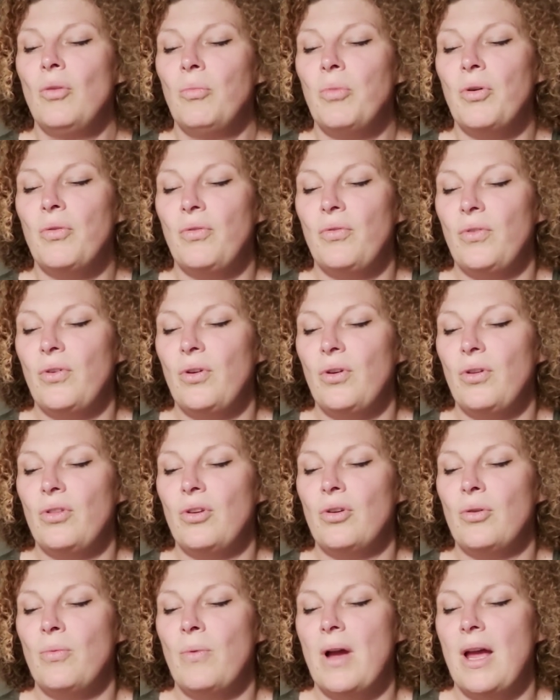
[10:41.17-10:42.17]
But
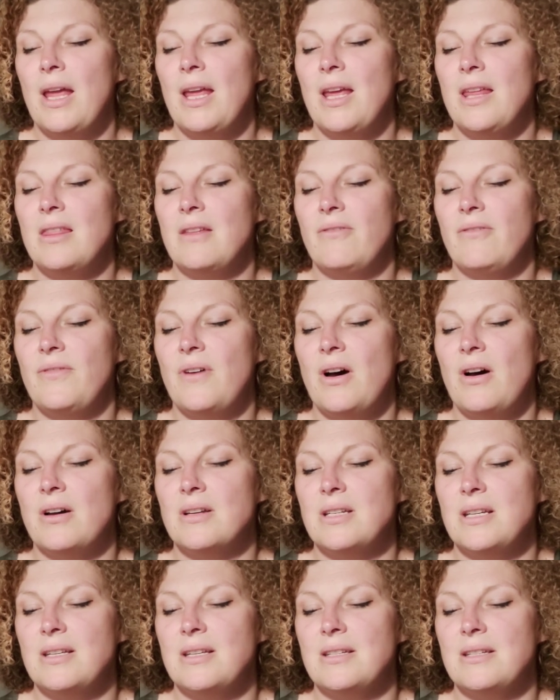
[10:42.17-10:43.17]
further away in the far
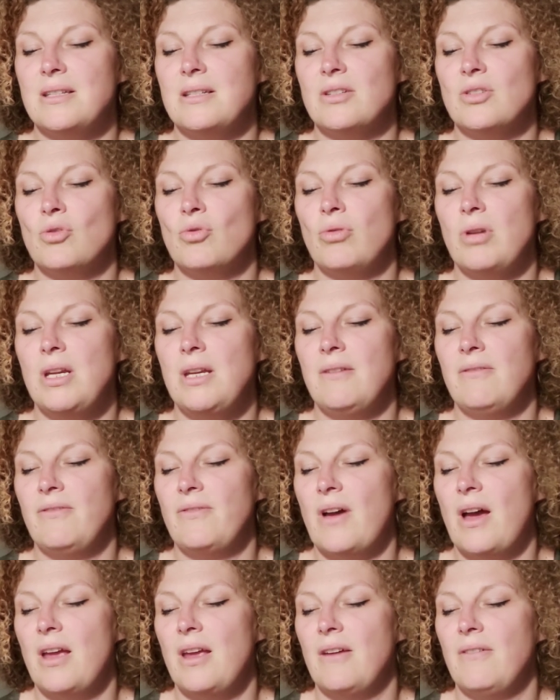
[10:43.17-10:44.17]
distance, green
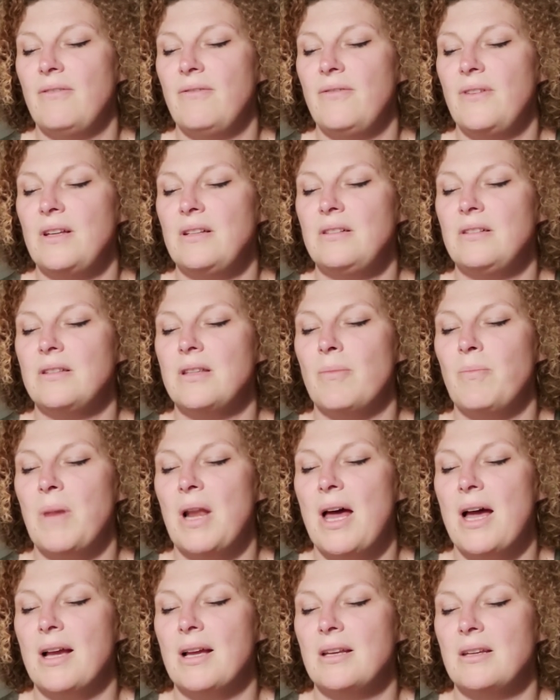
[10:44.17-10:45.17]
fire filled the
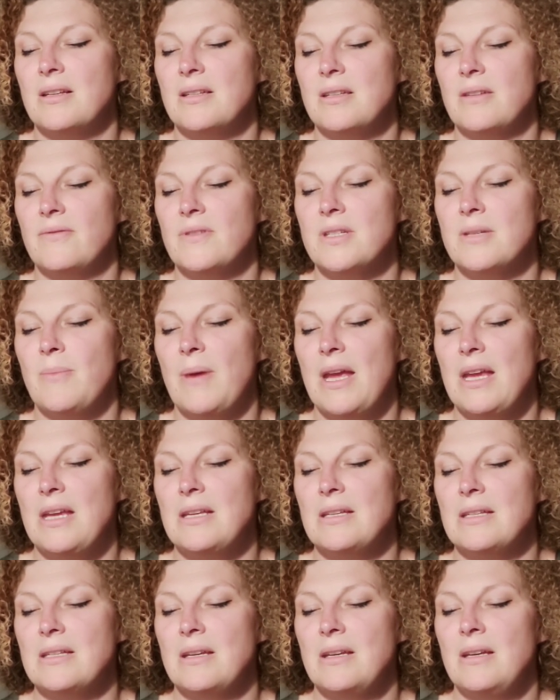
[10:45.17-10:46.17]
blackness of
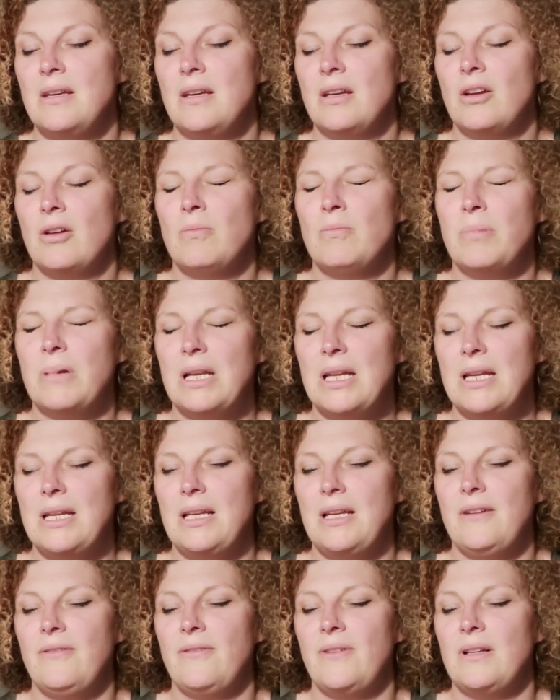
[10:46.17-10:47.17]
space,
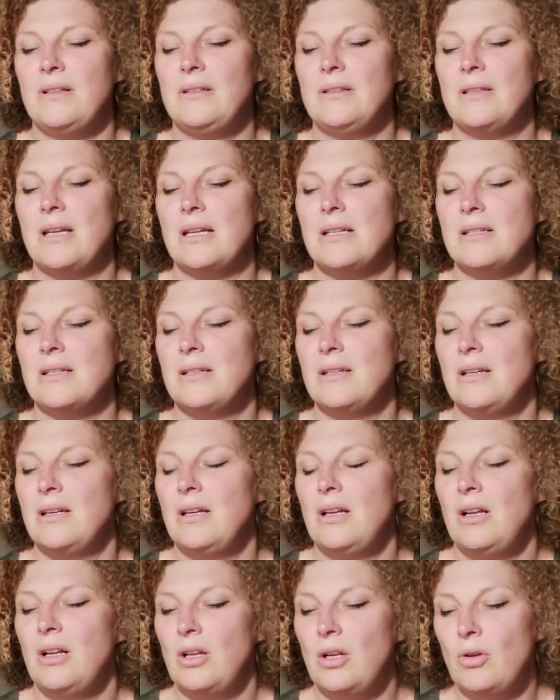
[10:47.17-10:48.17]
completely filled it.
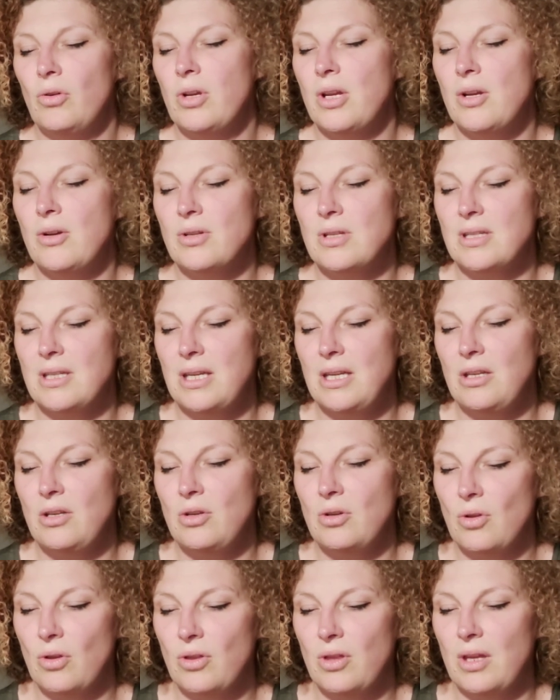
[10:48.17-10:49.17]
Lucky could see
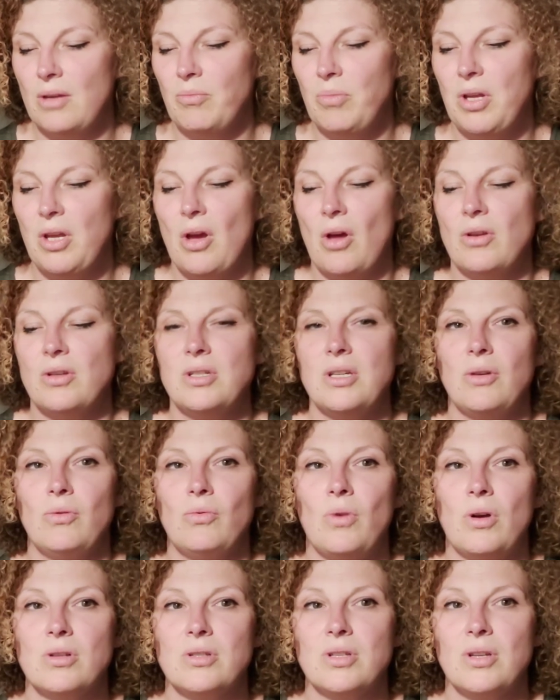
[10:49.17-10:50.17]
nothing beyond it
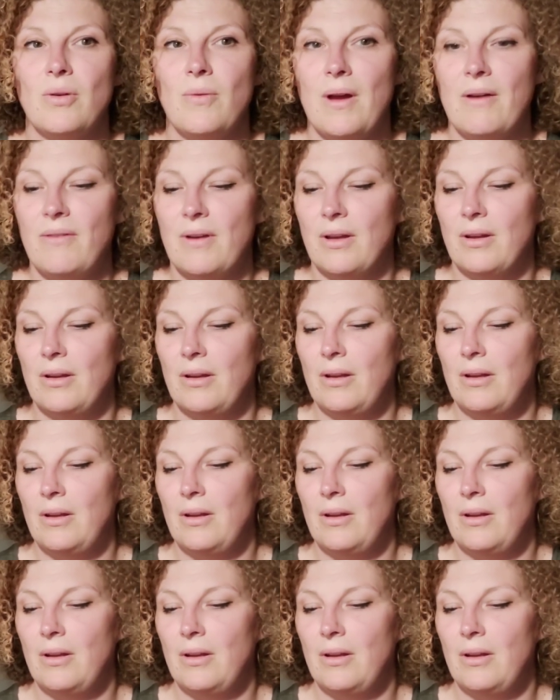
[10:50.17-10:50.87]
whatsoever.